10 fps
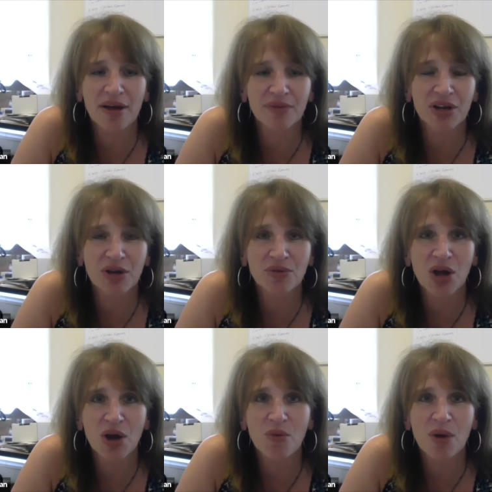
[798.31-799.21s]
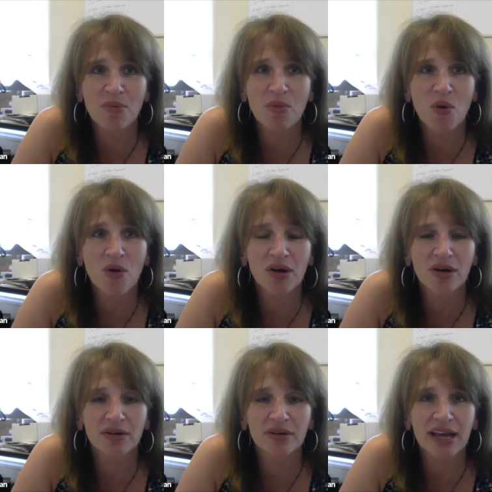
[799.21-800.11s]
know what
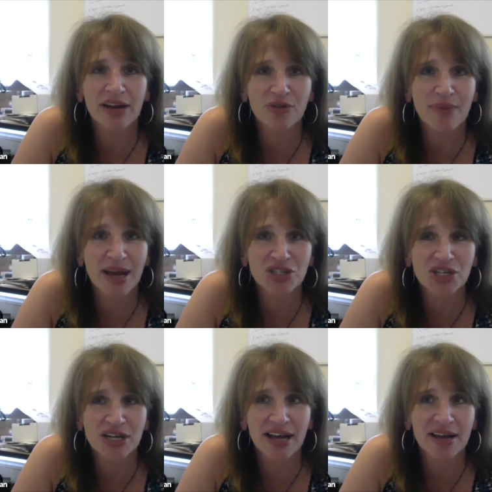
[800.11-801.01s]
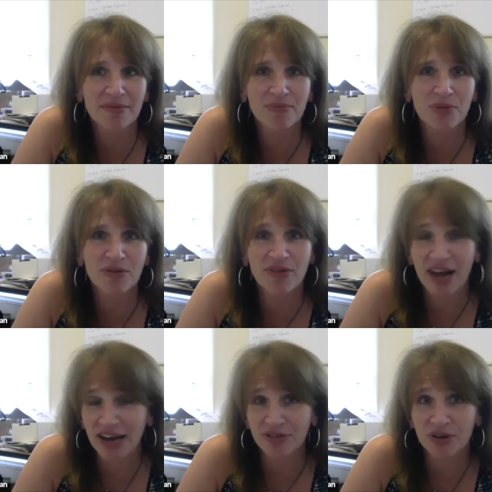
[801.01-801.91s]
more information I could
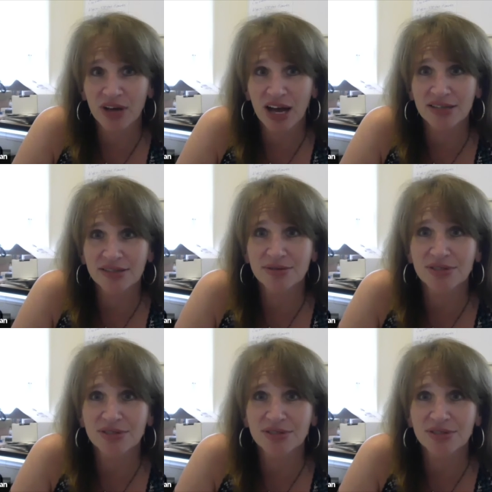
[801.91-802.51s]
provide for you guys.